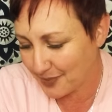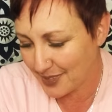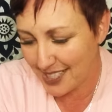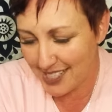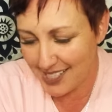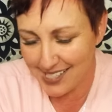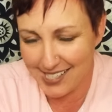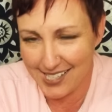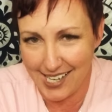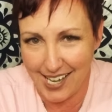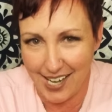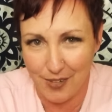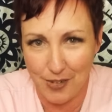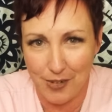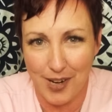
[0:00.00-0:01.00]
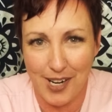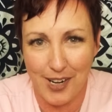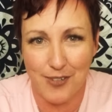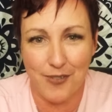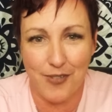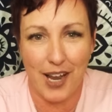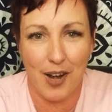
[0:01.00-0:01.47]
Yeah, we're ready
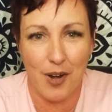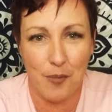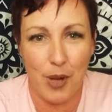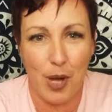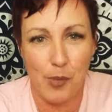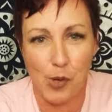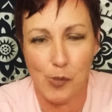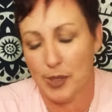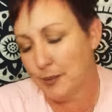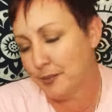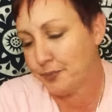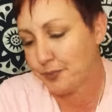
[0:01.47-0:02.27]
to fire and pop open.